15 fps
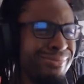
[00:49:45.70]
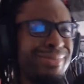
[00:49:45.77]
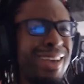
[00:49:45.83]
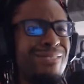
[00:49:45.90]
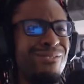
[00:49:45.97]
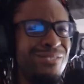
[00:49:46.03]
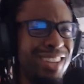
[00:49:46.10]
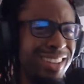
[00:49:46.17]
I
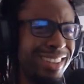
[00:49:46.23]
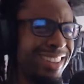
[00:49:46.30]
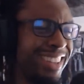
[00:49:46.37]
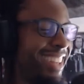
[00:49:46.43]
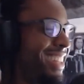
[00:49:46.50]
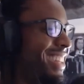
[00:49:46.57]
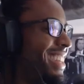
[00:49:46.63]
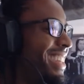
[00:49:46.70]
feel
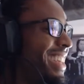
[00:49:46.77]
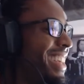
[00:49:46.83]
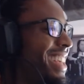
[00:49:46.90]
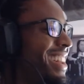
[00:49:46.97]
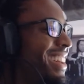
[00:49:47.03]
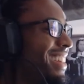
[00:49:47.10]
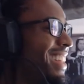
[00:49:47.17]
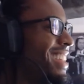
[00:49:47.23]
it.
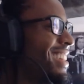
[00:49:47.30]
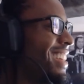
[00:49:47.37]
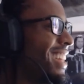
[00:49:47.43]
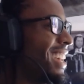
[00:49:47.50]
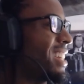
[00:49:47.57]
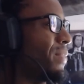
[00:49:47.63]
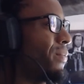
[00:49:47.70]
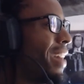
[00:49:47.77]
You know, like
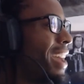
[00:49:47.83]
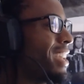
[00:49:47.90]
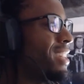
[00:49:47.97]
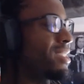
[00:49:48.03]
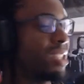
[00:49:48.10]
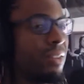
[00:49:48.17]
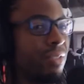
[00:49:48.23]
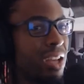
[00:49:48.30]
the Viking
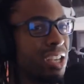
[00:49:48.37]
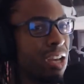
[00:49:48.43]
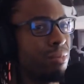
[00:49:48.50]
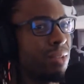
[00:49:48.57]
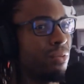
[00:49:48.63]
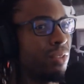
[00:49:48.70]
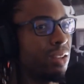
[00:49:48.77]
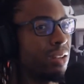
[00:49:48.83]
stuff. I'm
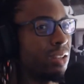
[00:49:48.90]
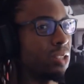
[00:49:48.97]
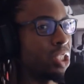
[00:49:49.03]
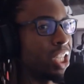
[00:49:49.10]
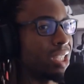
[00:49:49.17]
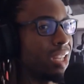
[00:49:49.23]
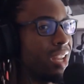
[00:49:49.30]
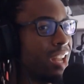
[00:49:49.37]
definitely gonna go
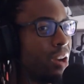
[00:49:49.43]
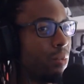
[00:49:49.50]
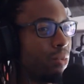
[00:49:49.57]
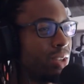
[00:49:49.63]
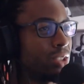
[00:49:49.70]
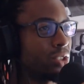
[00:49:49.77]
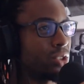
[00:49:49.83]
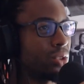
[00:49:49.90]
check that out
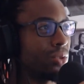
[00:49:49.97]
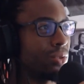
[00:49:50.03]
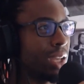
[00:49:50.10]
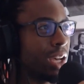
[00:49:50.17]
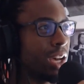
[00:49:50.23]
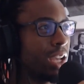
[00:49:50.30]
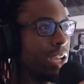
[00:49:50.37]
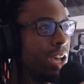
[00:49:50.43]
pretty soon.
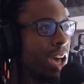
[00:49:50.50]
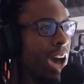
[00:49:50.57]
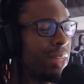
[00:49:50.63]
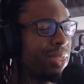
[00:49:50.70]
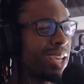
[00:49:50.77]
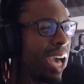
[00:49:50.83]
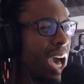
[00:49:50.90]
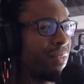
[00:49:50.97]
Like I
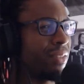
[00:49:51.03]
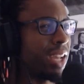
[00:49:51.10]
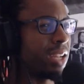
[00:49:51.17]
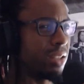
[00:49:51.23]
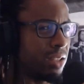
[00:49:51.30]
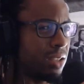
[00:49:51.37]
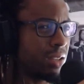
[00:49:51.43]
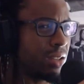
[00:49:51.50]
think I have an
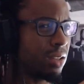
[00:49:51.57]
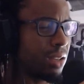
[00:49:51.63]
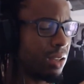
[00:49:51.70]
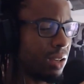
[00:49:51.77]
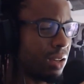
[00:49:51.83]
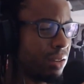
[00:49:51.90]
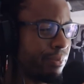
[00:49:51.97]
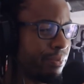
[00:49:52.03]
idea.
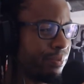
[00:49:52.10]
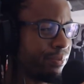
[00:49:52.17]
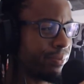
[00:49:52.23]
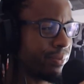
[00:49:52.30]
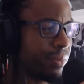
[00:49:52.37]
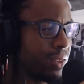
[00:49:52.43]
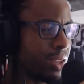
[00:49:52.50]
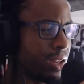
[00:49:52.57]

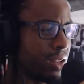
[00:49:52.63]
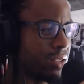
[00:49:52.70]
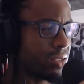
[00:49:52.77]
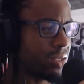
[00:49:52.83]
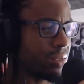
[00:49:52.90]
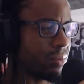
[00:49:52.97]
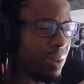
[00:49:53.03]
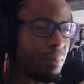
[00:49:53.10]
Because
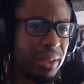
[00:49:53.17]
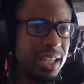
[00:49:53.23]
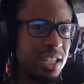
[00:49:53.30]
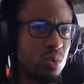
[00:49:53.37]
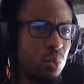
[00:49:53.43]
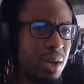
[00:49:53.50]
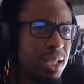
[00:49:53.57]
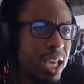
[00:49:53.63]
I played
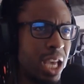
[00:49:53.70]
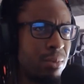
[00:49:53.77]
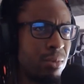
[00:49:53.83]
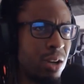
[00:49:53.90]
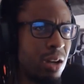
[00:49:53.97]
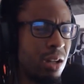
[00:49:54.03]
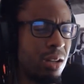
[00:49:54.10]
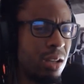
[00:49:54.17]
this one game
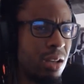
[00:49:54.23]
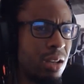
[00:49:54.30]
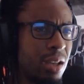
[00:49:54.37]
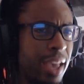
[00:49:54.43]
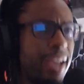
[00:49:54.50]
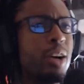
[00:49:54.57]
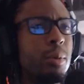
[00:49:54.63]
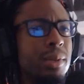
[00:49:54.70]
called
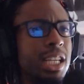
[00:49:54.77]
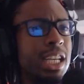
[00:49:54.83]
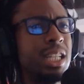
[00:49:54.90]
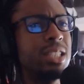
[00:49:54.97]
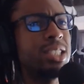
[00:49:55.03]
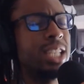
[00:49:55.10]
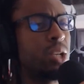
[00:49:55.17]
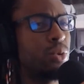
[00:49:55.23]
Hellblade:
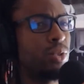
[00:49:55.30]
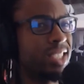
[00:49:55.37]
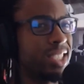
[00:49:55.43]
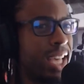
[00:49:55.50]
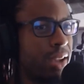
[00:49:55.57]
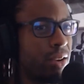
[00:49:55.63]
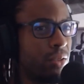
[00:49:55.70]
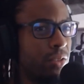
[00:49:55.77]
Senua's
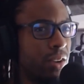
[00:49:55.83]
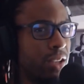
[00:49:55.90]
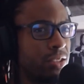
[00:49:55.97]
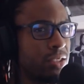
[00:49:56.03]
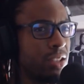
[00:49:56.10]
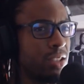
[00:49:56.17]
Sacrifice,